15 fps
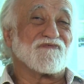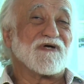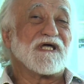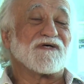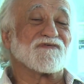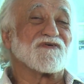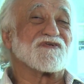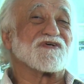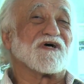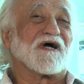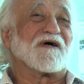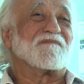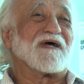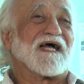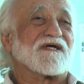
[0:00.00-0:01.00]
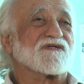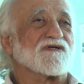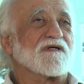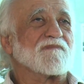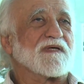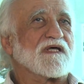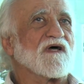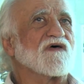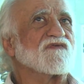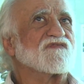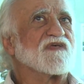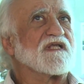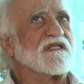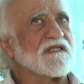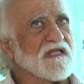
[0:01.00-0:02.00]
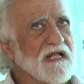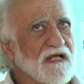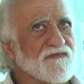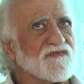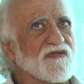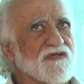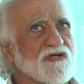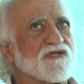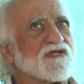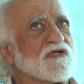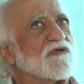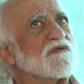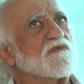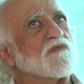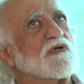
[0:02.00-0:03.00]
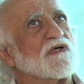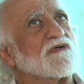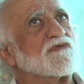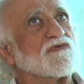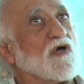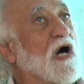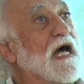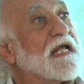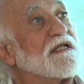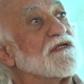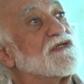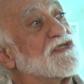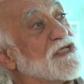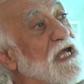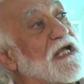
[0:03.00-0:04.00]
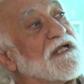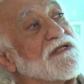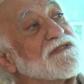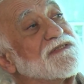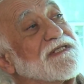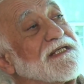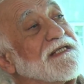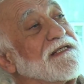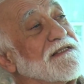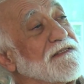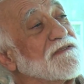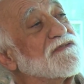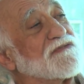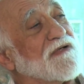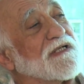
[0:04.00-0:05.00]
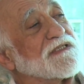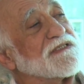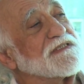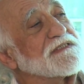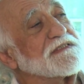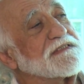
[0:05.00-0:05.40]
3 is a charm, actually, because then the next edition will not change the instruction